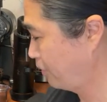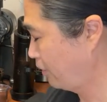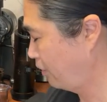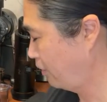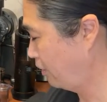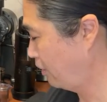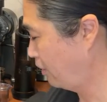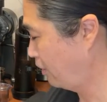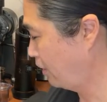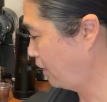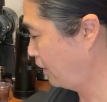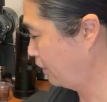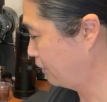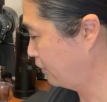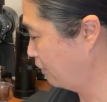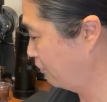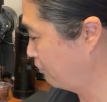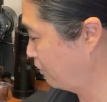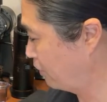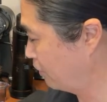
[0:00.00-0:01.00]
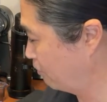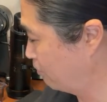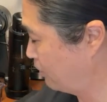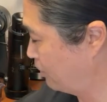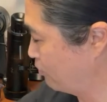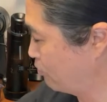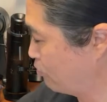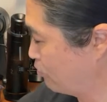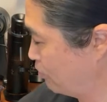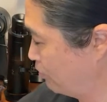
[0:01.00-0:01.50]
I like that very
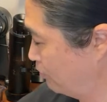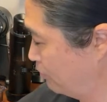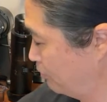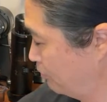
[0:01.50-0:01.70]
much.